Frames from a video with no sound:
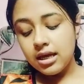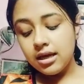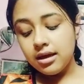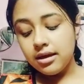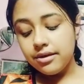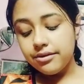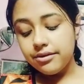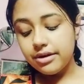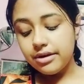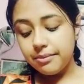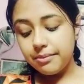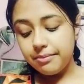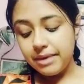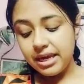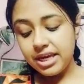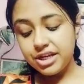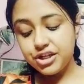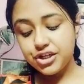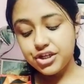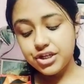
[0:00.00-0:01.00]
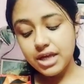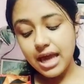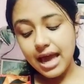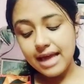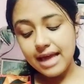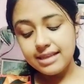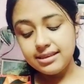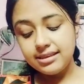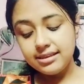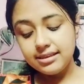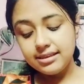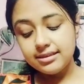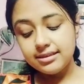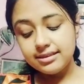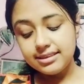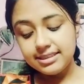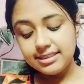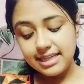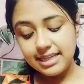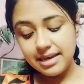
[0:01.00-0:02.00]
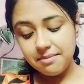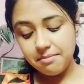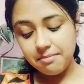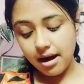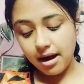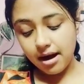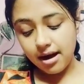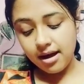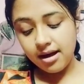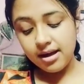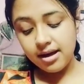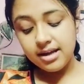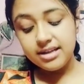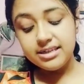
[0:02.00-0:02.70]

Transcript: Ramesh and Seema